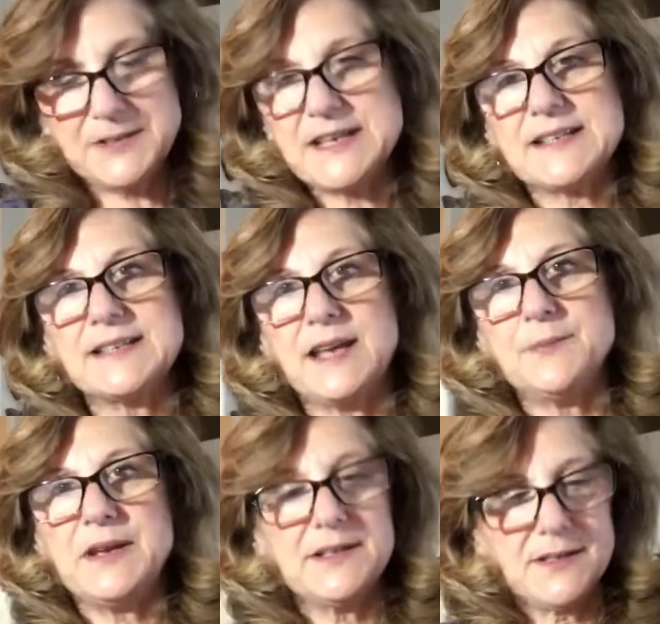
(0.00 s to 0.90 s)
take 10
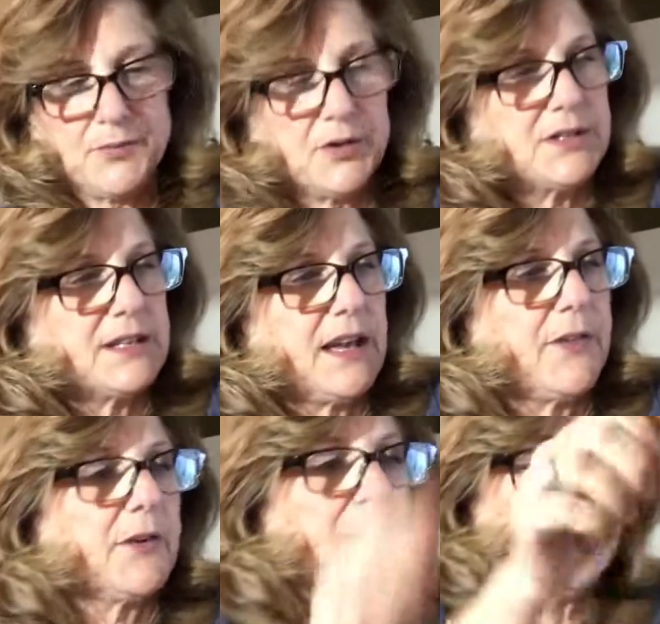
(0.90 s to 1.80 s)
minutes to put it
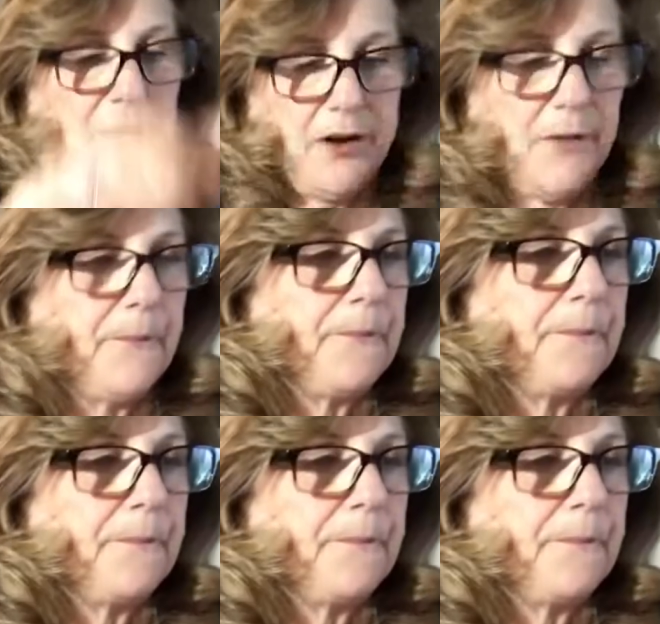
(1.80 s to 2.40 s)
together. Here we go. Not